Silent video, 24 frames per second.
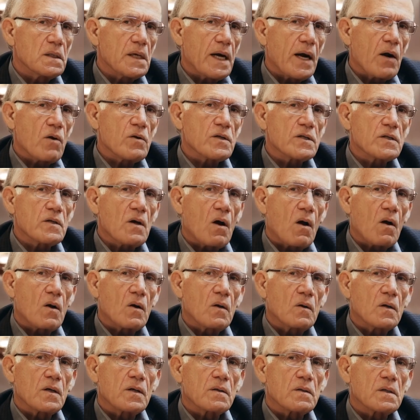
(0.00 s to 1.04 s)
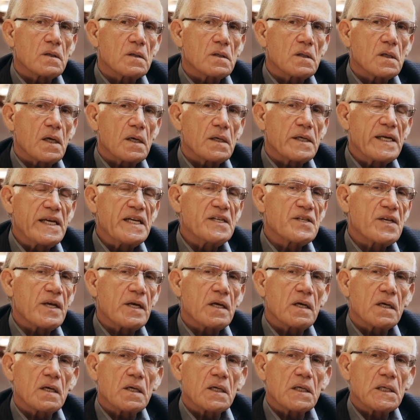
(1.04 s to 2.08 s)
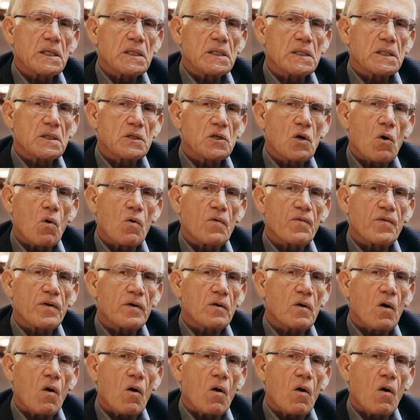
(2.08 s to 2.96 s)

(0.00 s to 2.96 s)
Aristotle and Hesiod and Tocqueville,